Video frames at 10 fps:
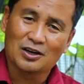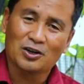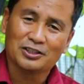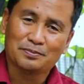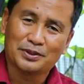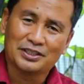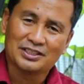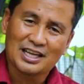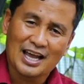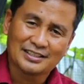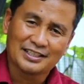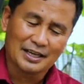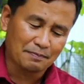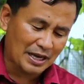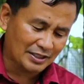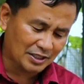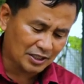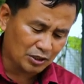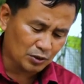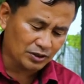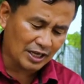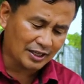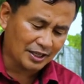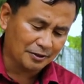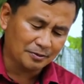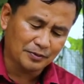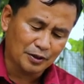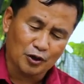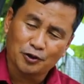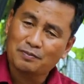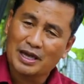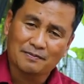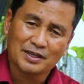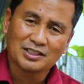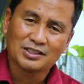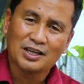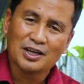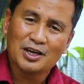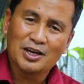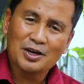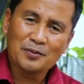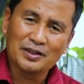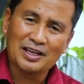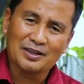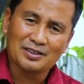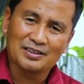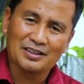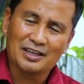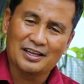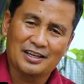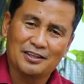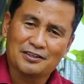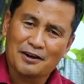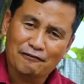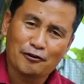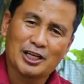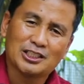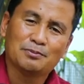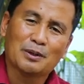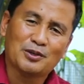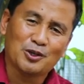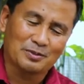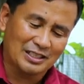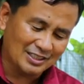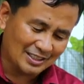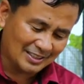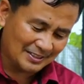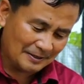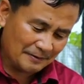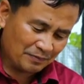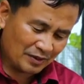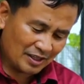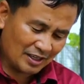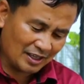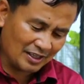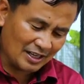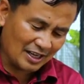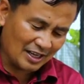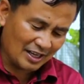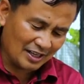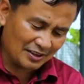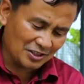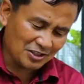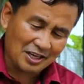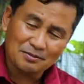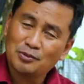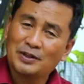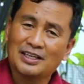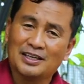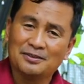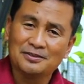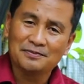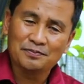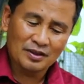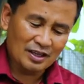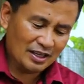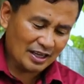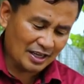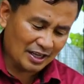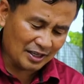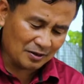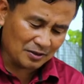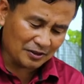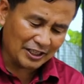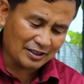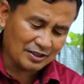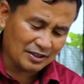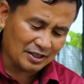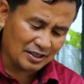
All the birds have the capacity to take care of their own babies without interference from humans, and this gives me now a concrete